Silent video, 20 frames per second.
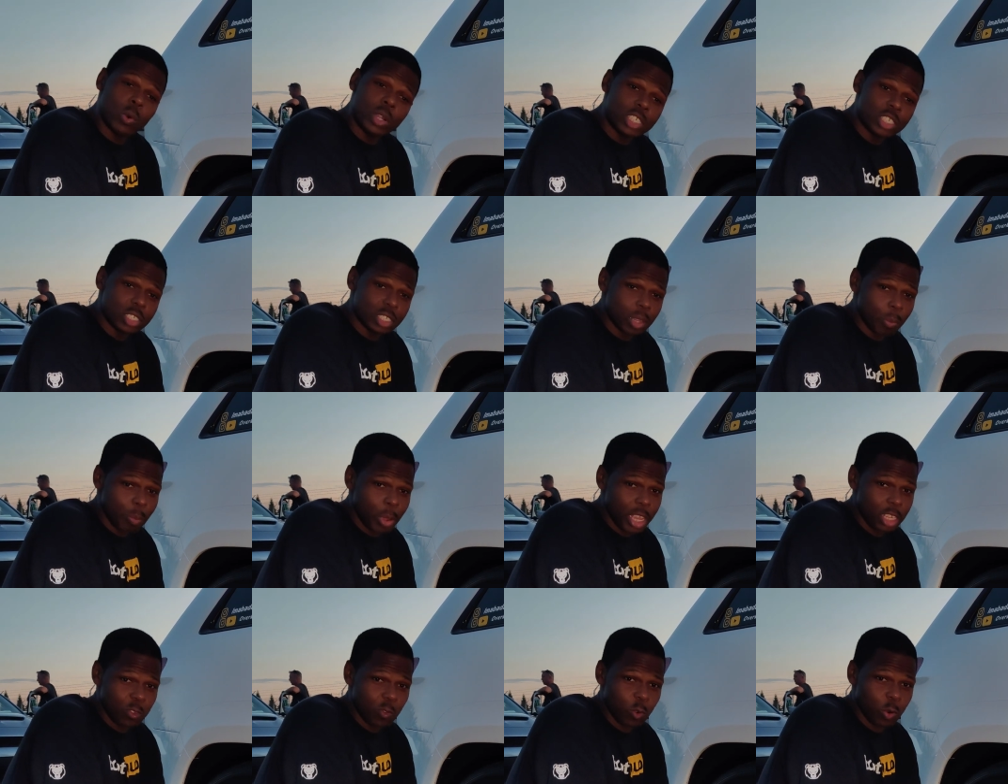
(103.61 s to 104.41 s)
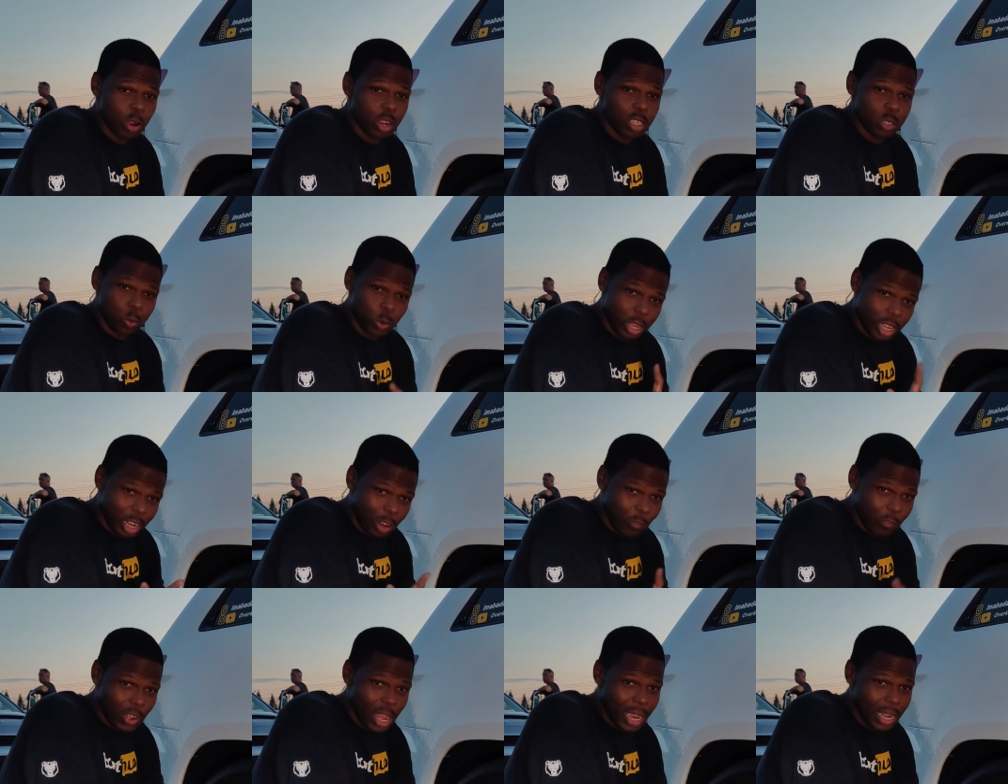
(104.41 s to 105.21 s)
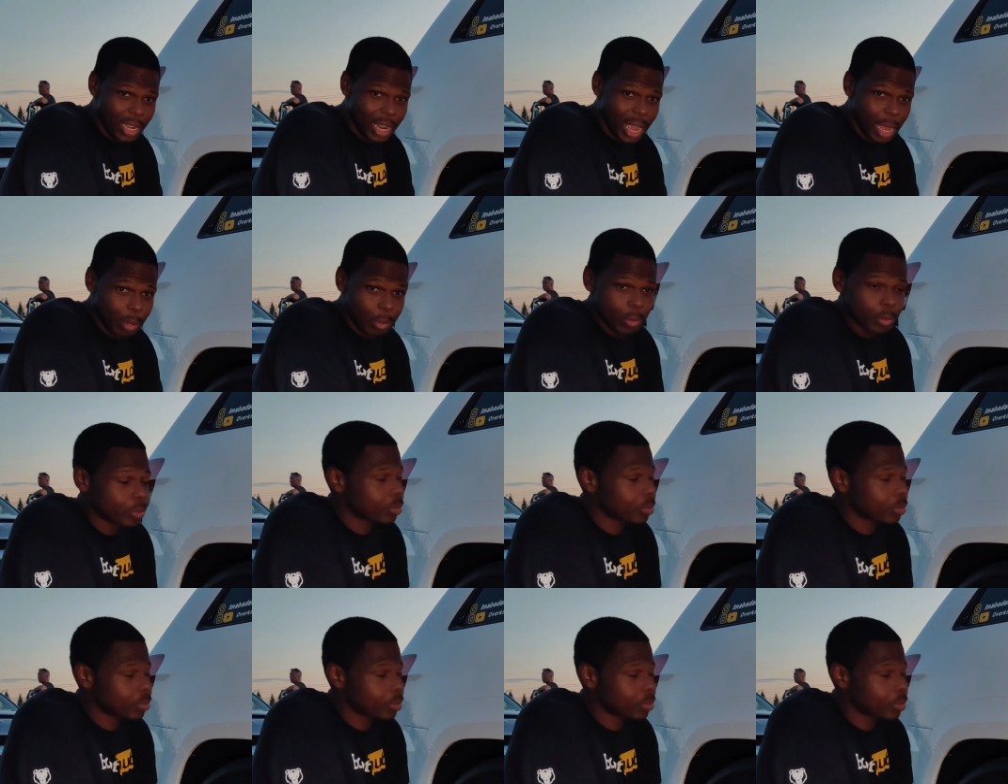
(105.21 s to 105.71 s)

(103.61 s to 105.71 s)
which is the best for us, we're gonna find out.